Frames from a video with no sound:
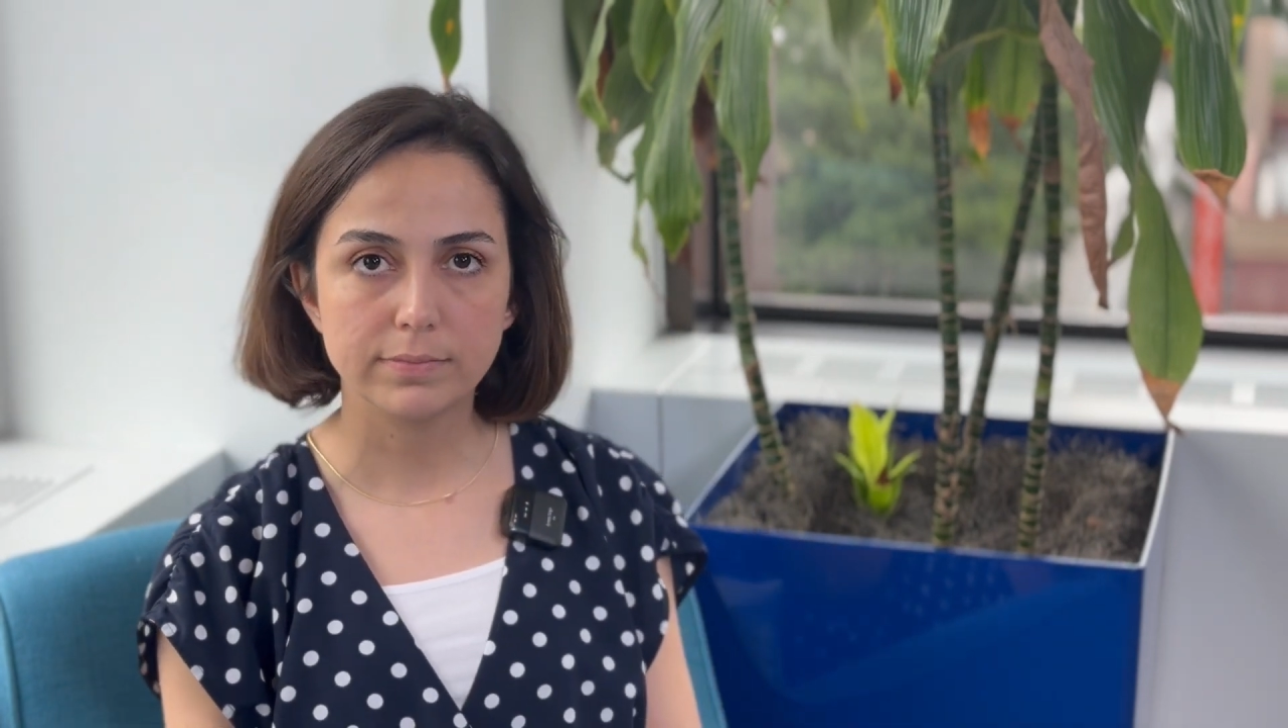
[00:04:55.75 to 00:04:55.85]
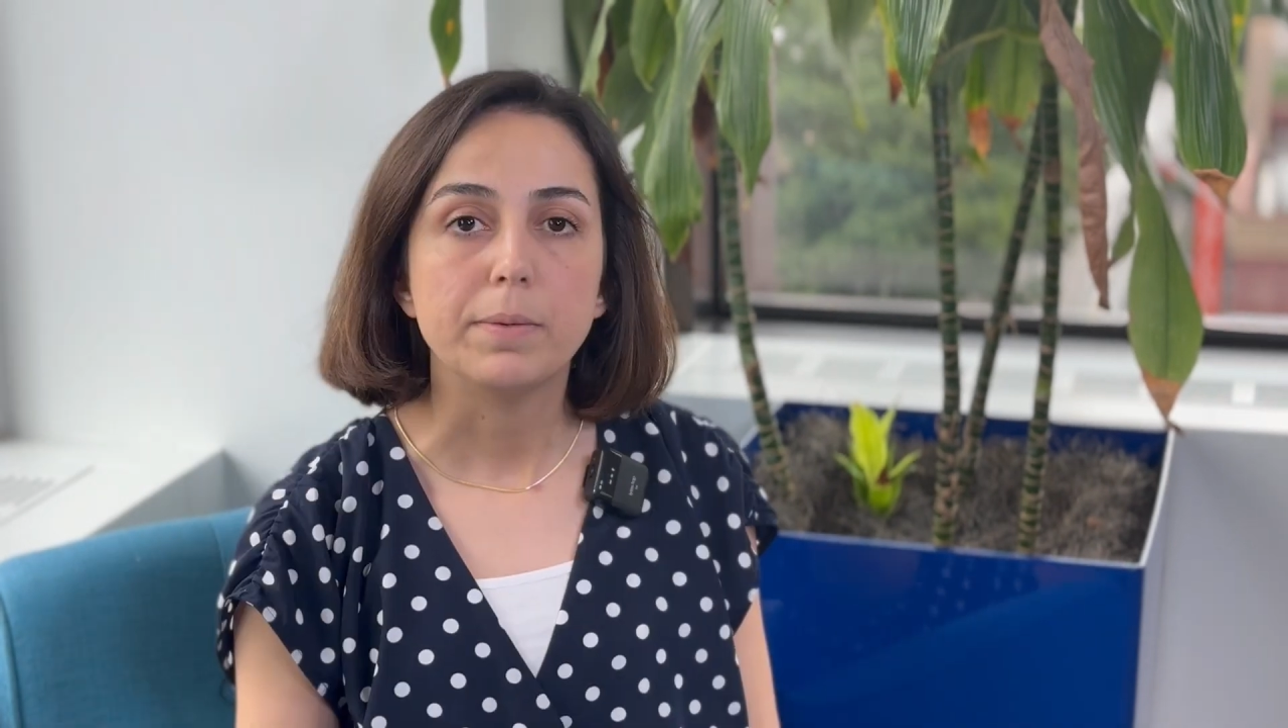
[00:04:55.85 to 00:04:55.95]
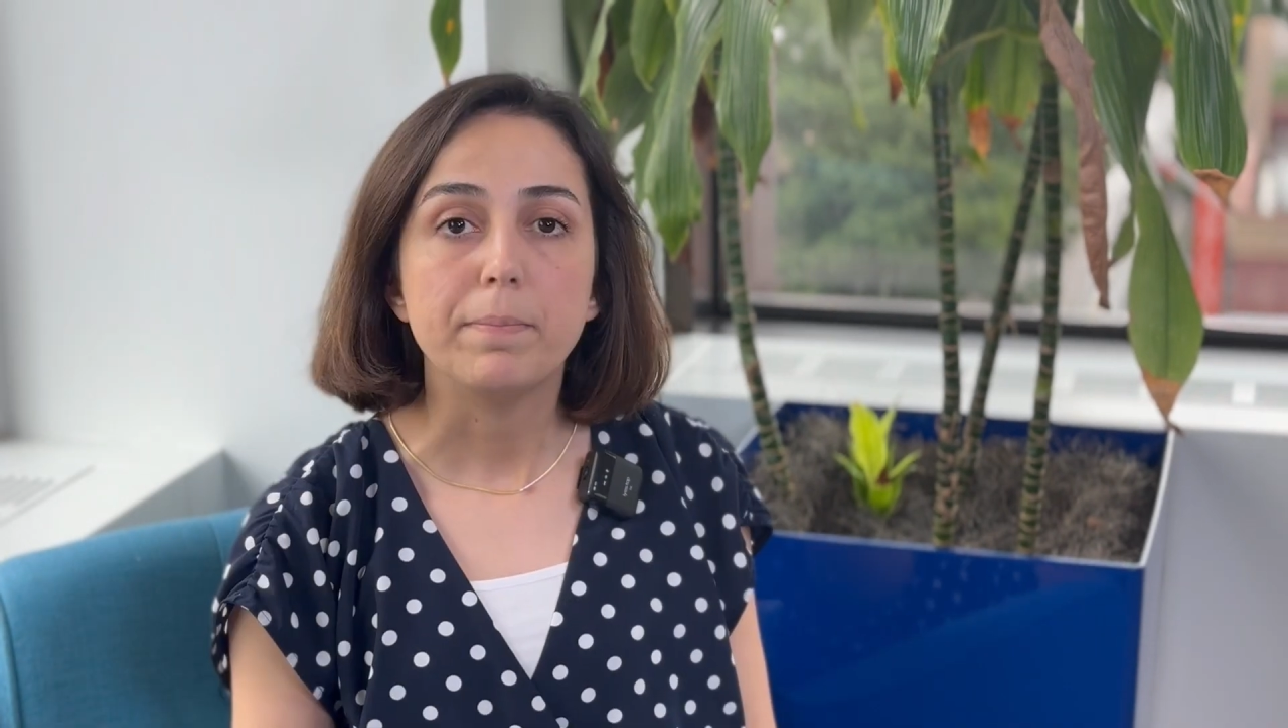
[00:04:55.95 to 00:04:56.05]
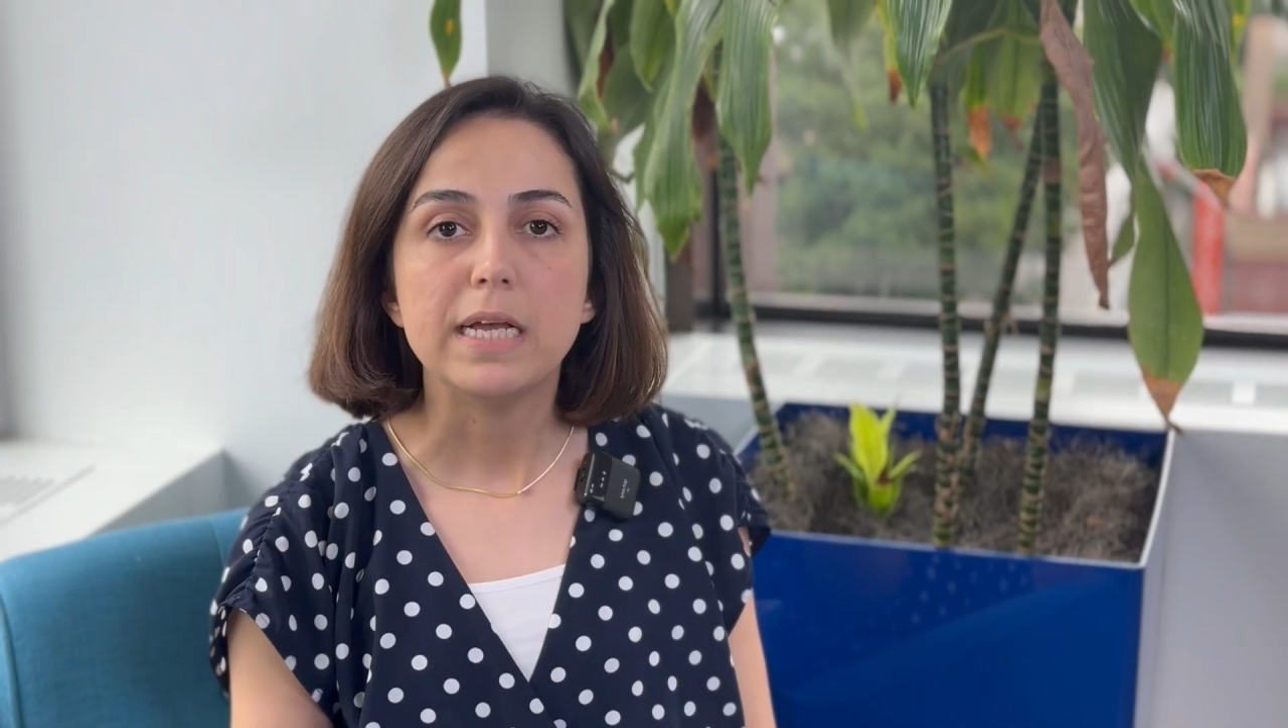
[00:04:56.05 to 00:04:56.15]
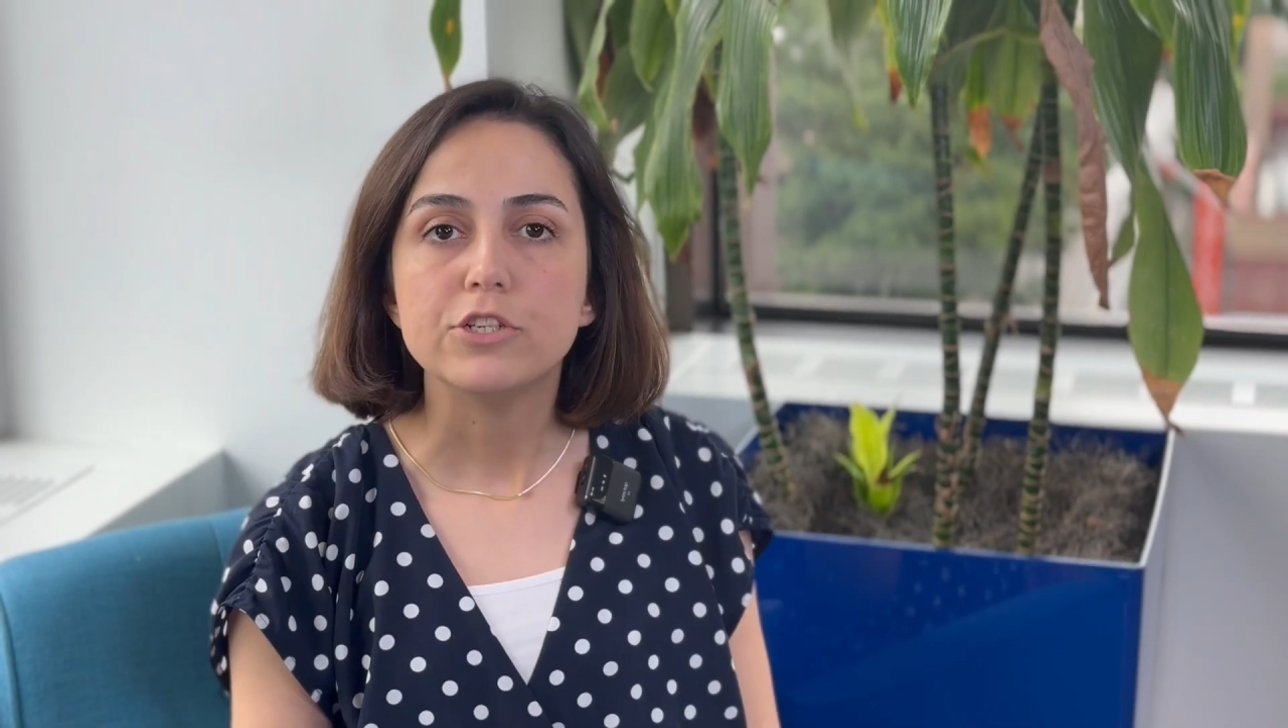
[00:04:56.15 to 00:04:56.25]
The
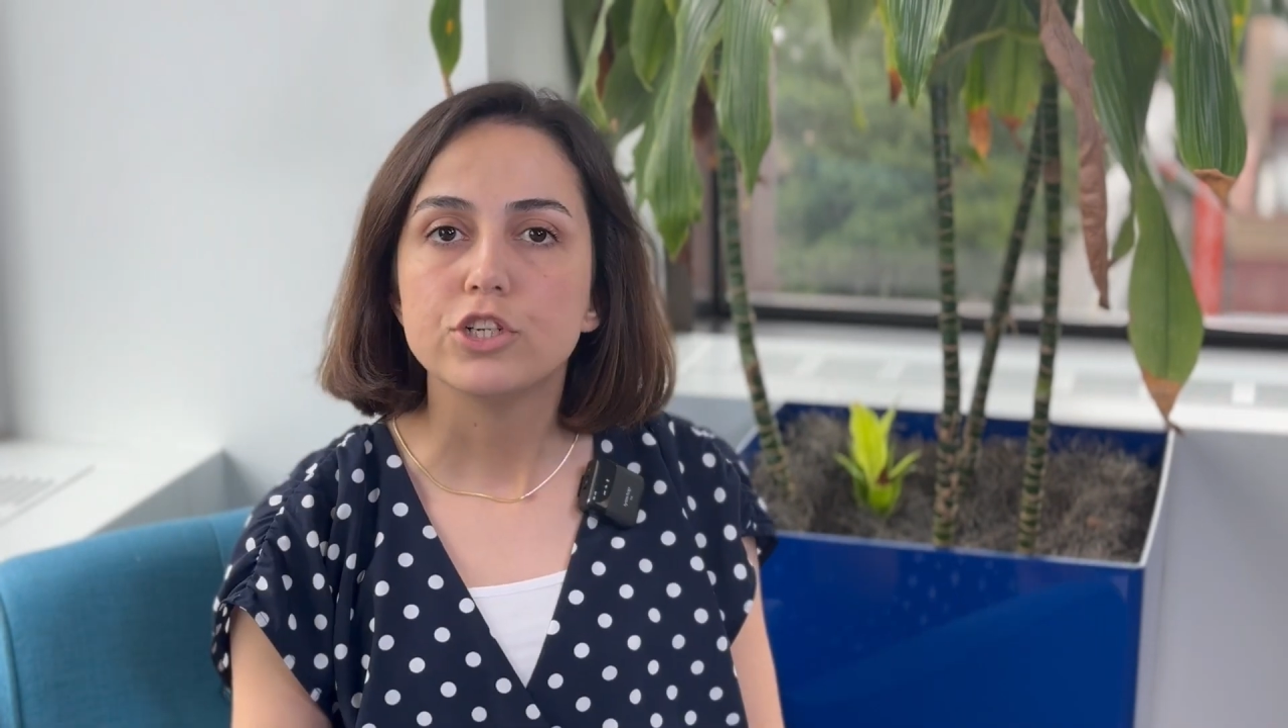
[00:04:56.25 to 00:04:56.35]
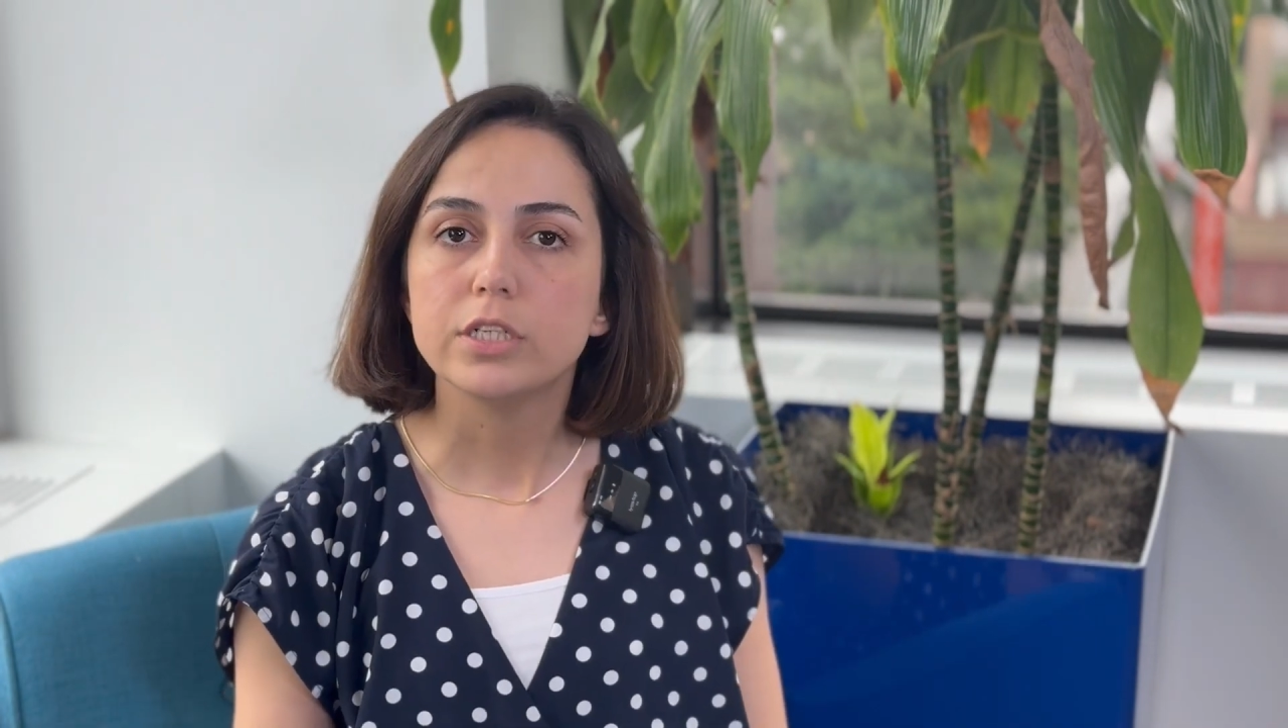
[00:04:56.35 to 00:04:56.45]
major